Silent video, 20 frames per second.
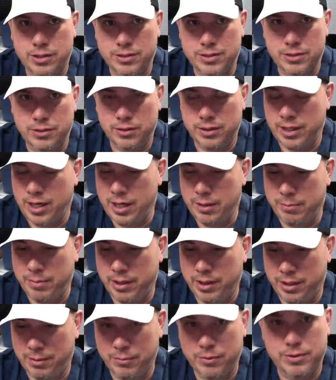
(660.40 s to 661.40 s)
to steal an
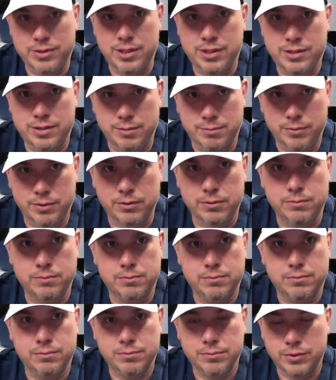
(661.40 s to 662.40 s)
iPad, I'm going to say something,
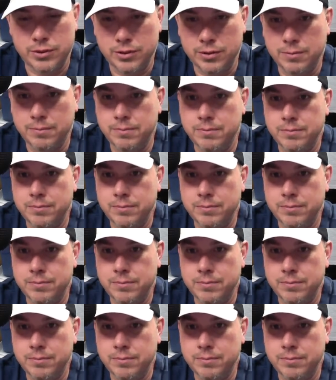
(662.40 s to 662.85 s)
you know.